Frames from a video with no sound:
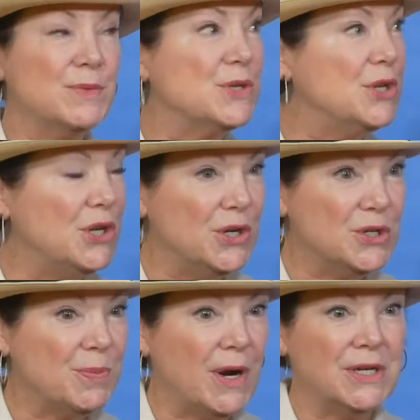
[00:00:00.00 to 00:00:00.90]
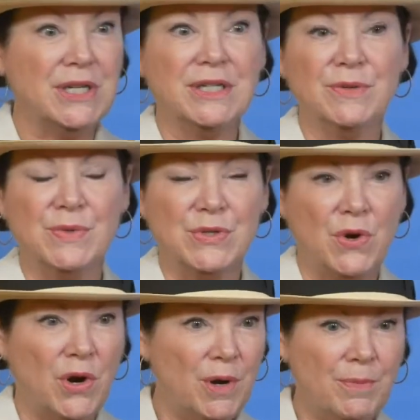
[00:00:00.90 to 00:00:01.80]
was a huge project. It was
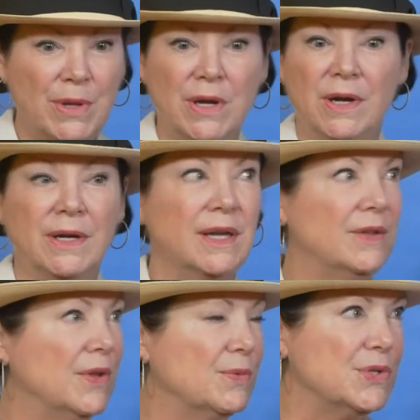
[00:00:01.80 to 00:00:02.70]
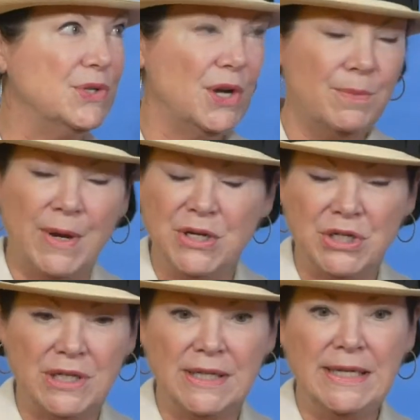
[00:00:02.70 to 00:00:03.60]
carte blanche. There was no
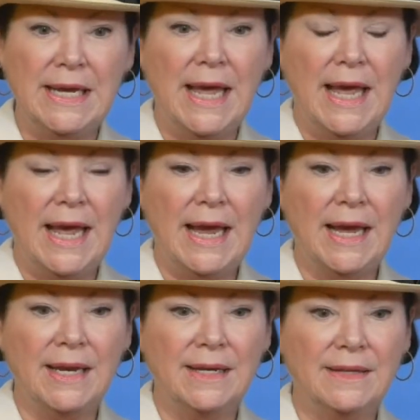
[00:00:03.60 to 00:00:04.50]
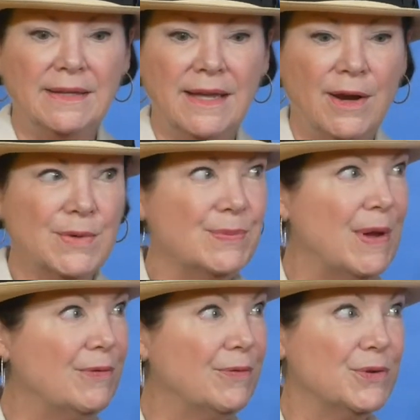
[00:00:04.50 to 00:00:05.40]
budget. And that was
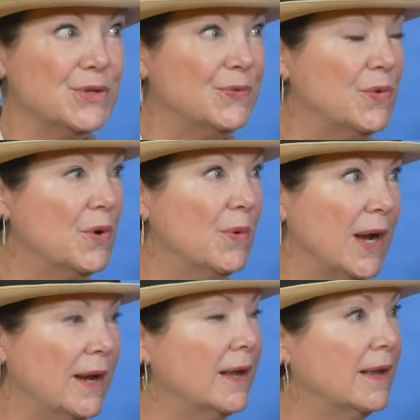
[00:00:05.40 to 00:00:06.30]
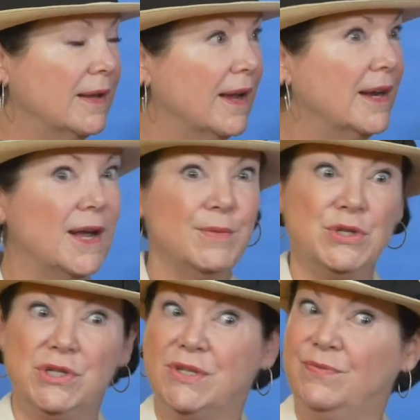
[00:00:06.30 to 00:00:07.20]
my first foray. And I
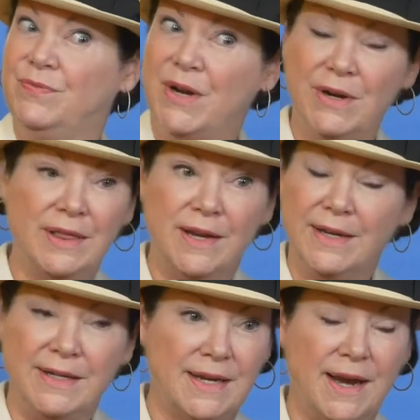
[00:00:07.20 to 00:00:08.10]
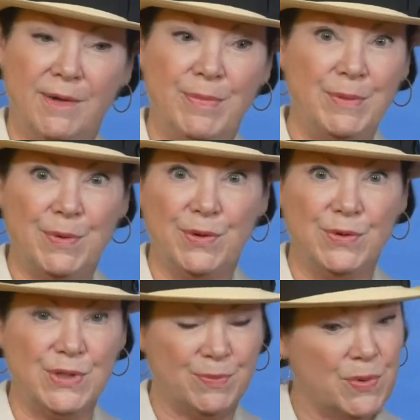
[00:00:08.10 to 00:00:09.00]
was just very lucky to have people who
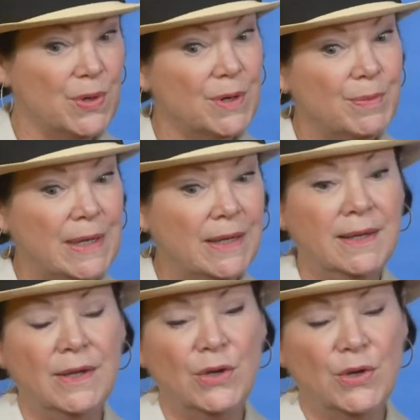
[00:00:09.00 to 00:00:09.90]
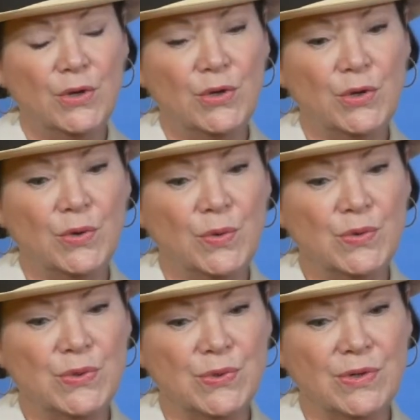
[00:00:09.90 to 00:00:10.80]
supported me, who
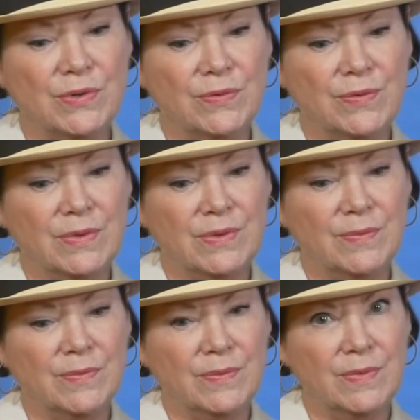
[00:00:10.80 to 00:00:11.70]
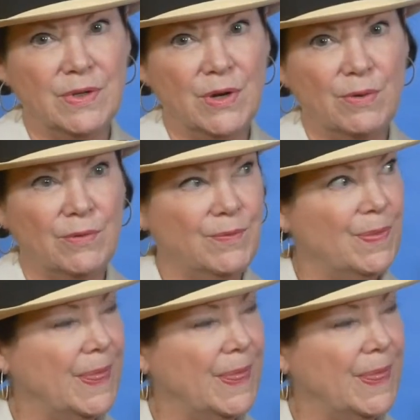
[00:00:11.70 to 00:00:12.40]
sort of, you know,